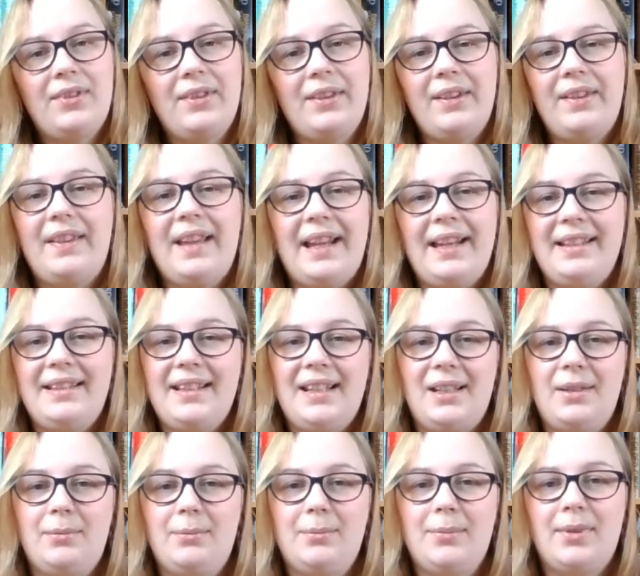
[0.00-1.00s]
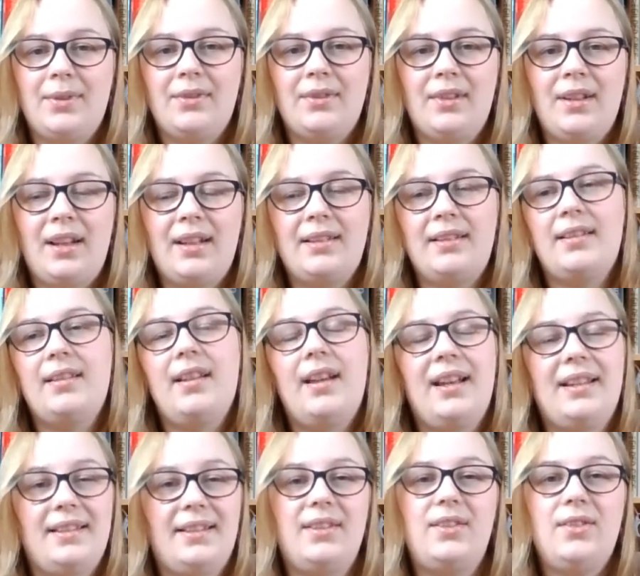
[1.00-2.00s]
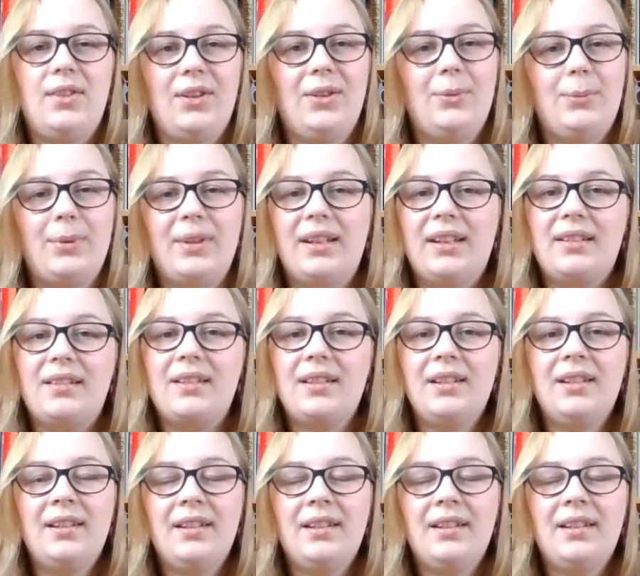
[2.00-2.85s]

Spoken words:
that they deem as stupid